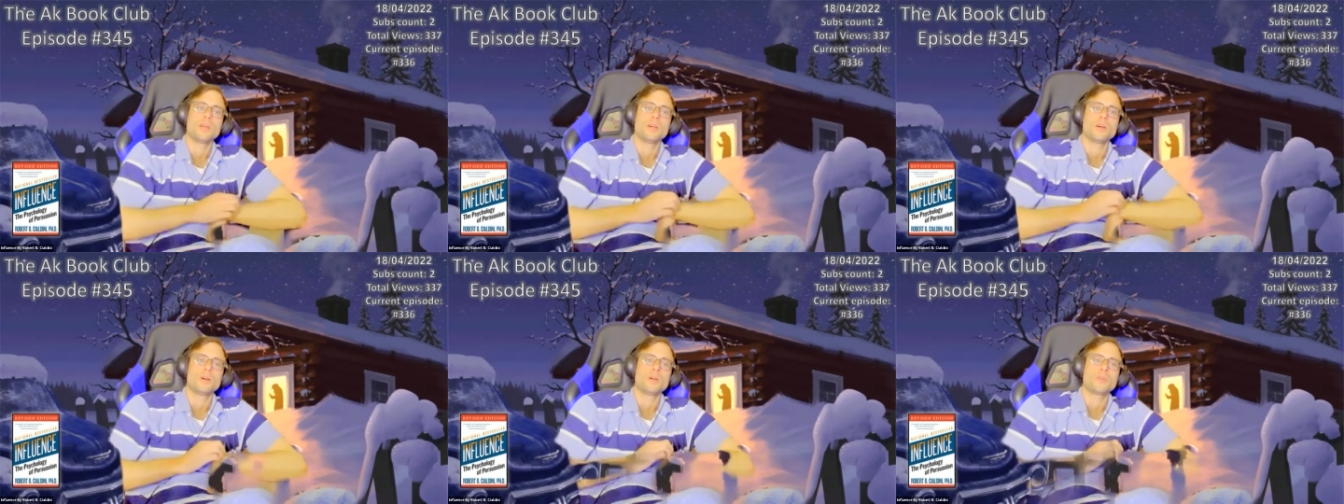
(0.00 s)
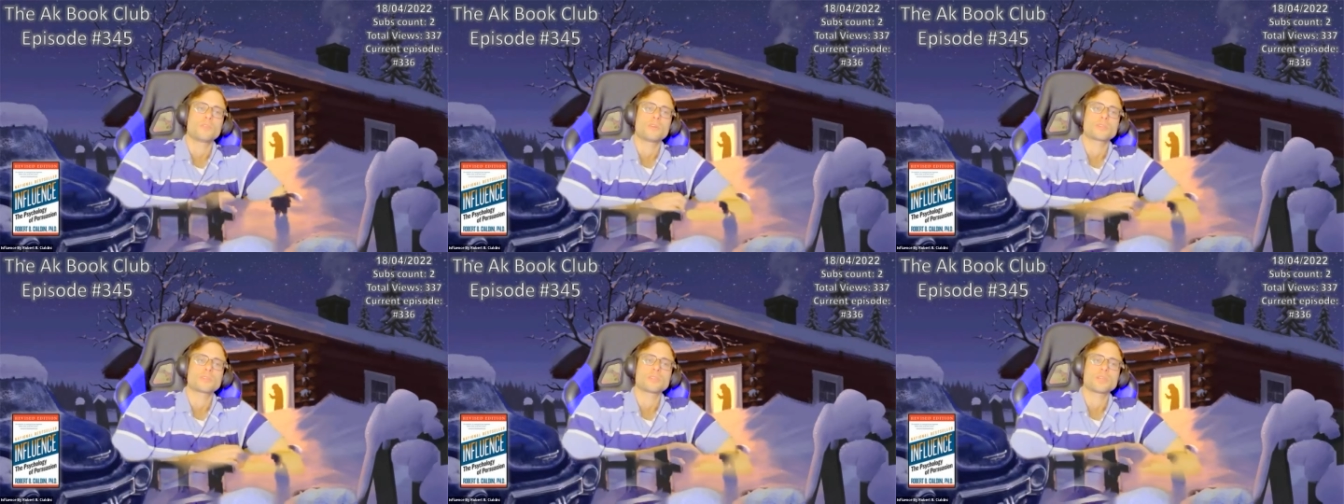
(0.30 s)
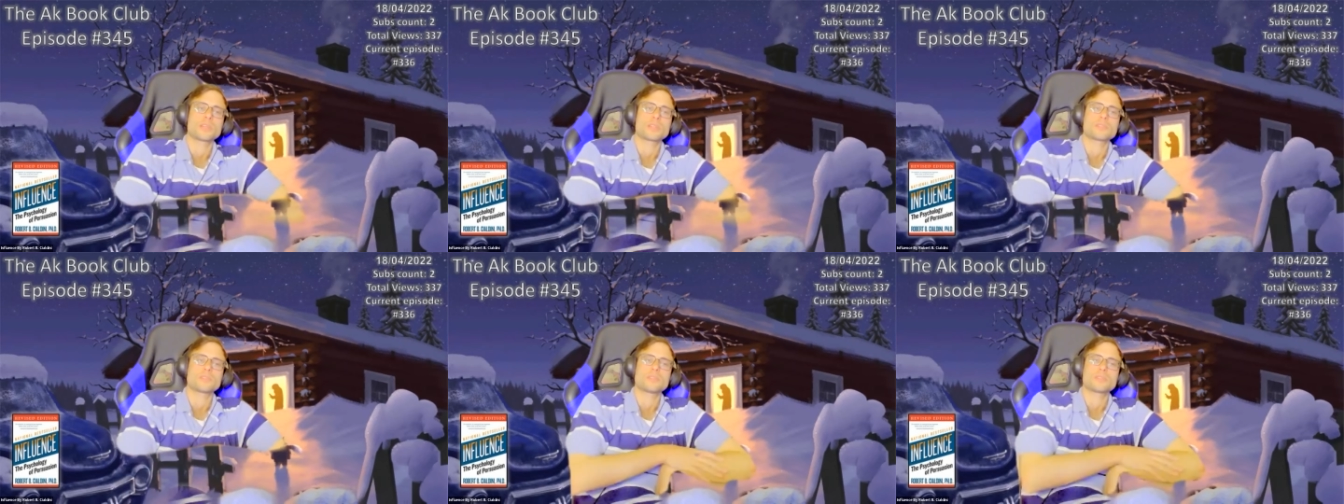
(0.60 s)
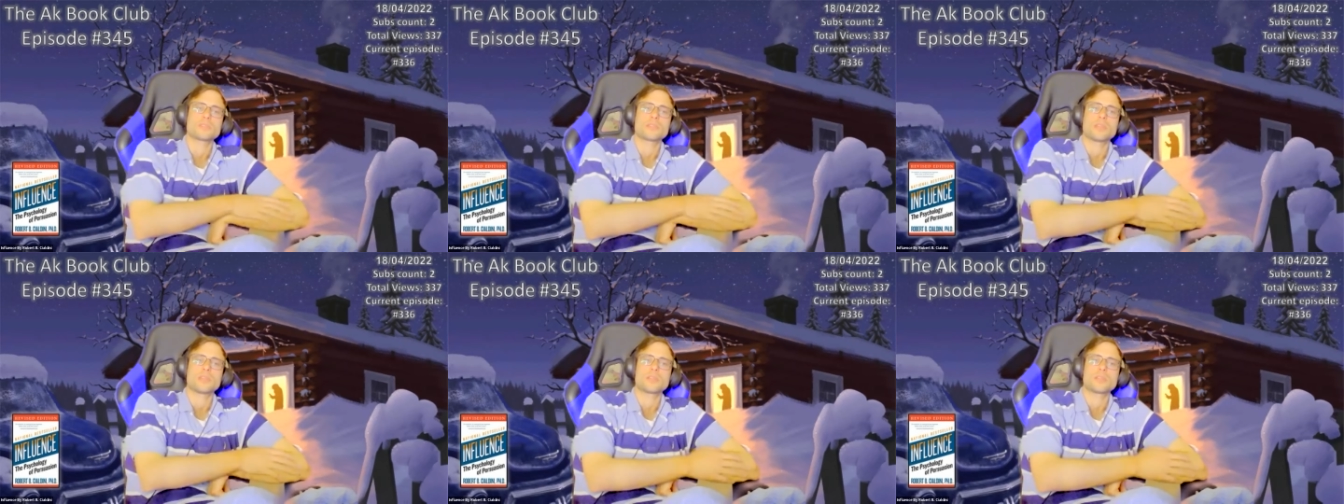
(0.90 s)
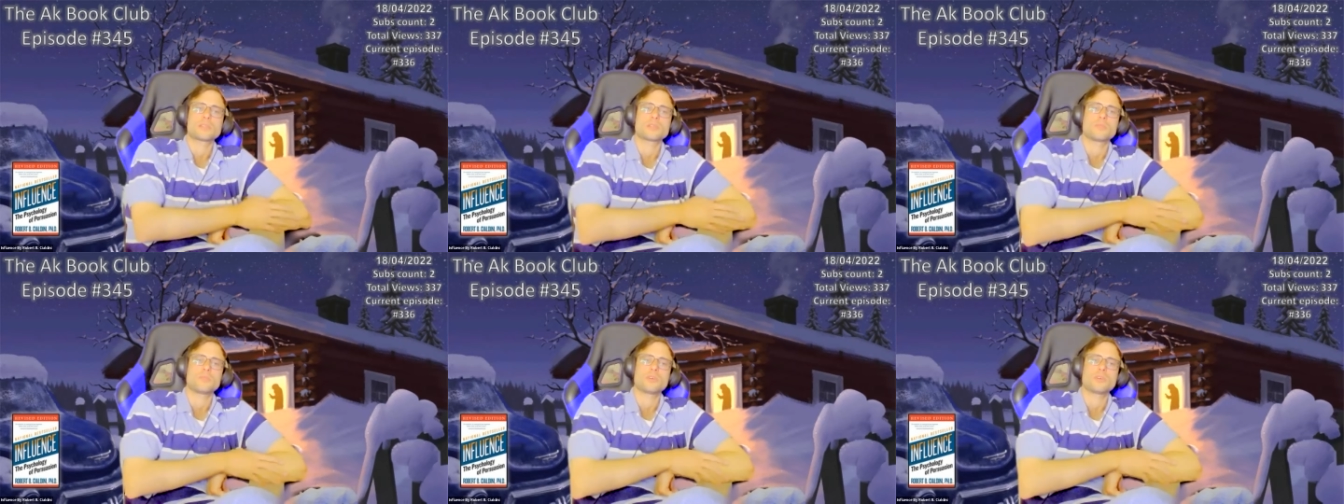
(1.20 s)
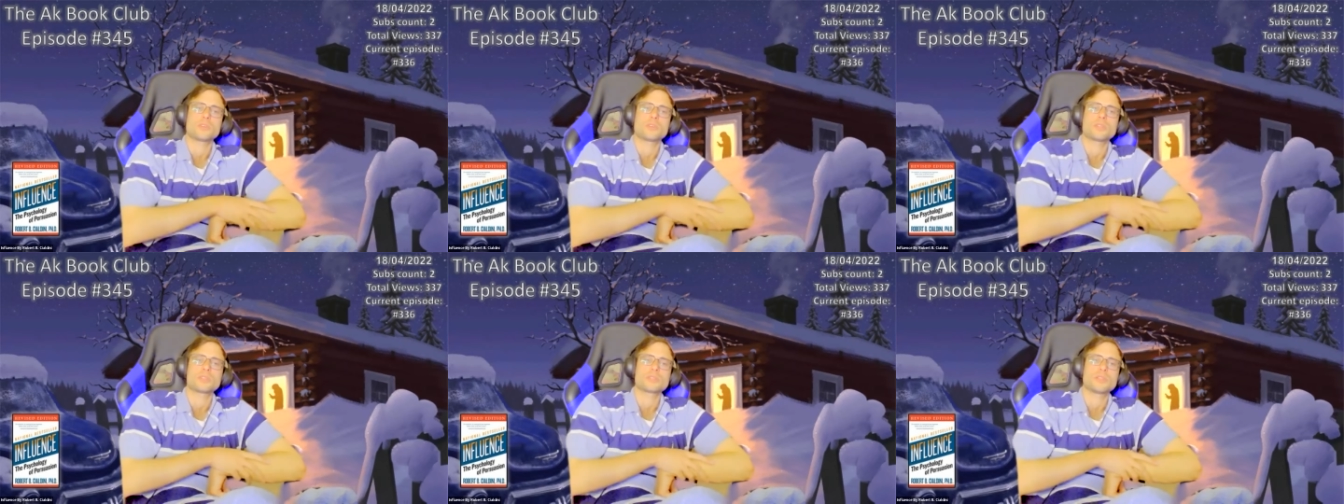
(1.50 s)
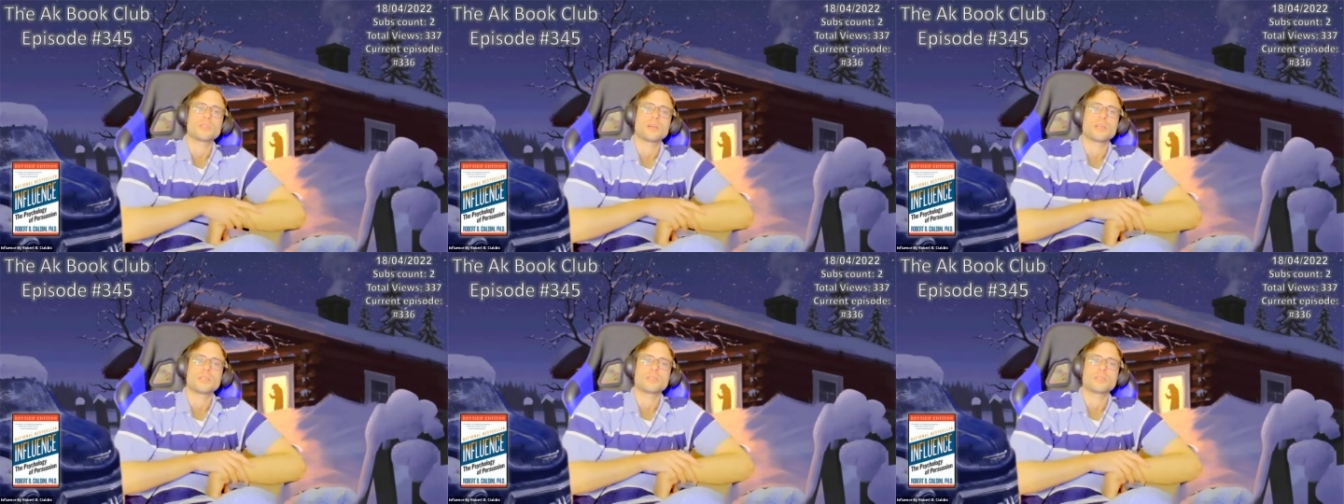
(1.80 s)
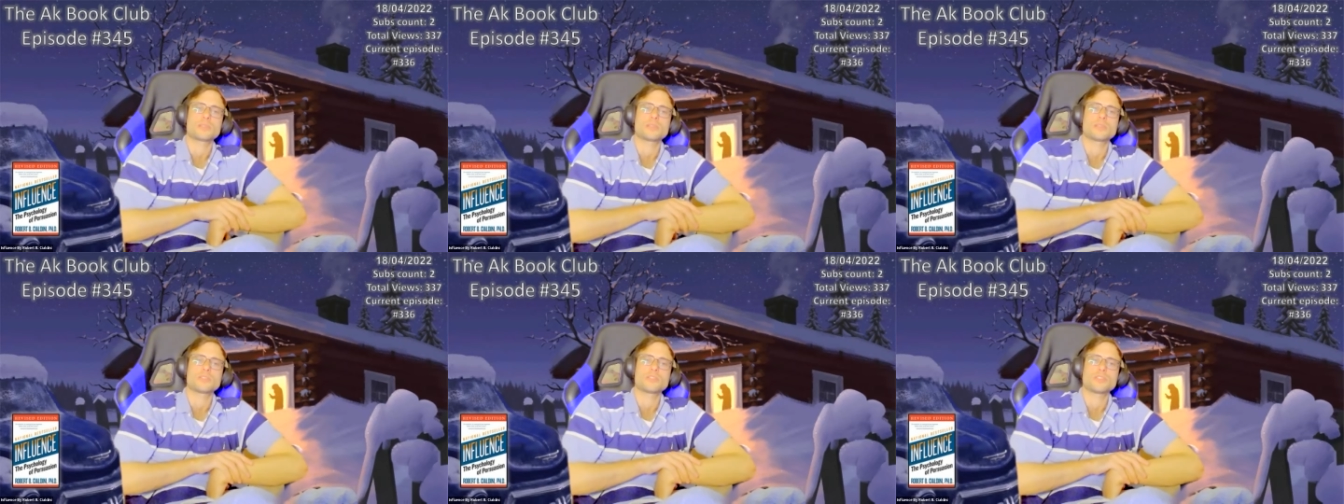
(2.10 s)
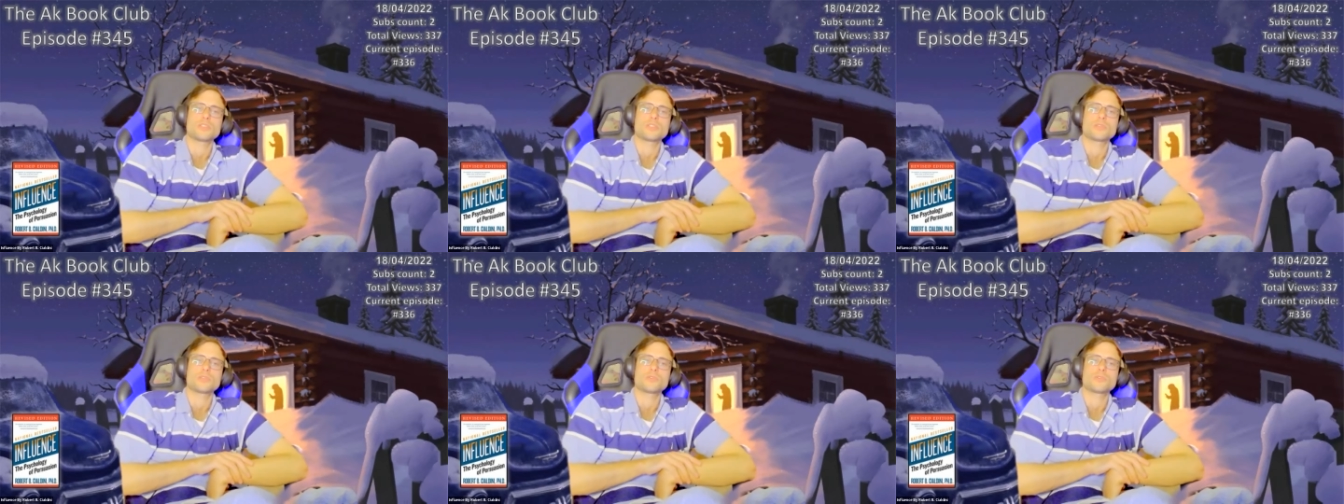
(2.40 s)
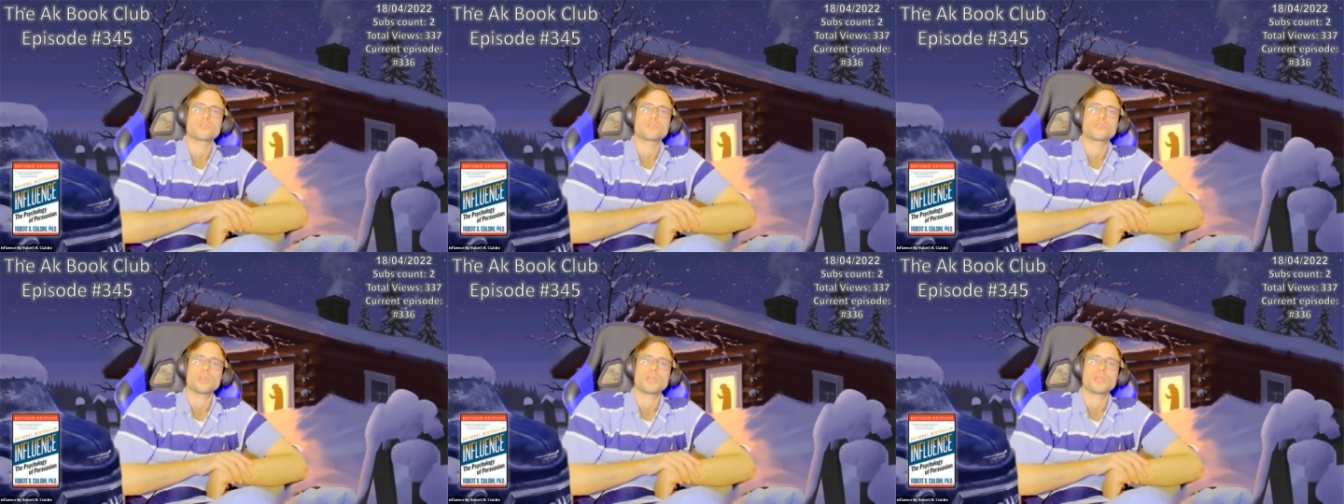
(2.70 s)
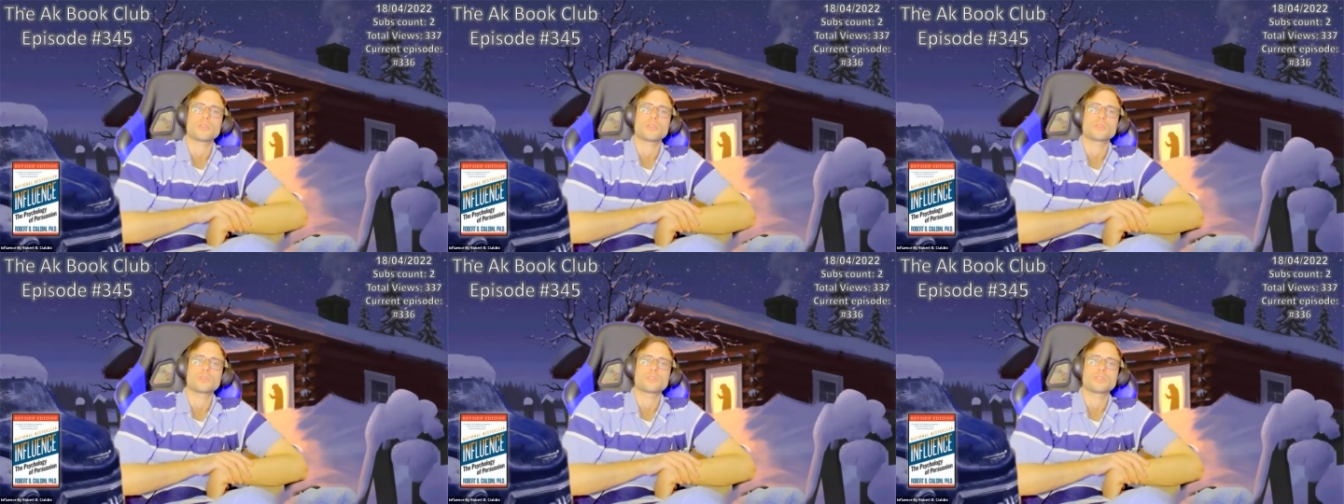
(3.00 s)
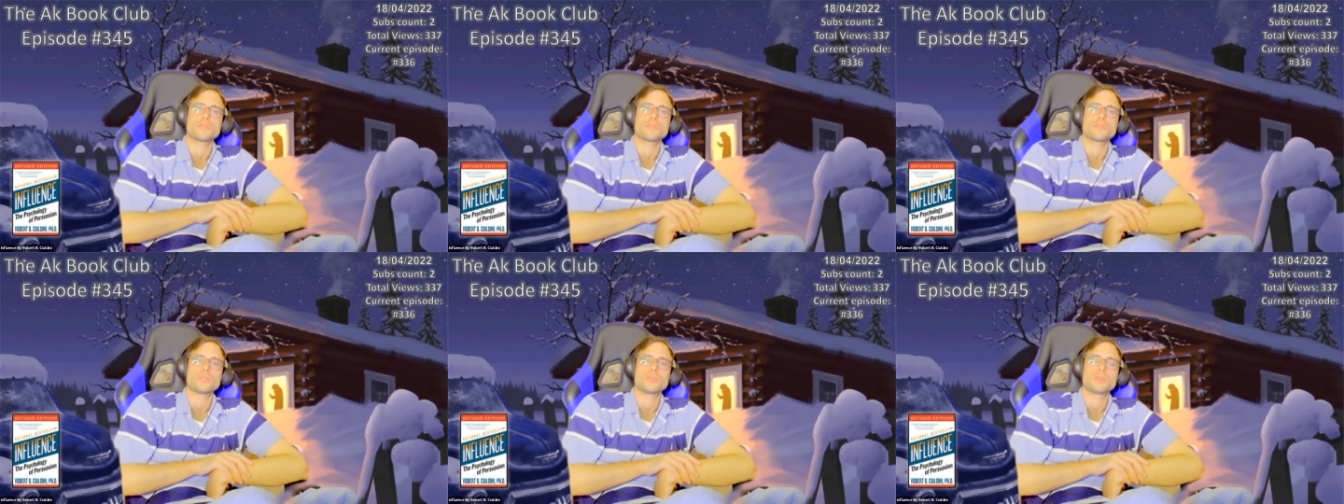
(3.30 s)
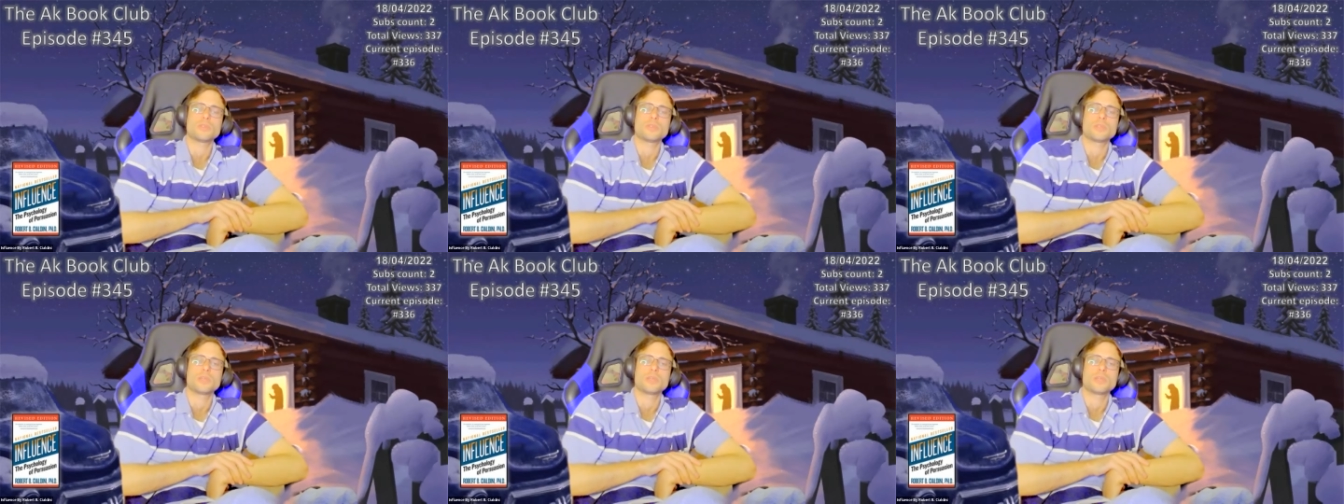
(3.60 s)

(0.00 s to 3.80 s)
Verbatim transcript: Of all the reasons supporting the decision to try to save fuel,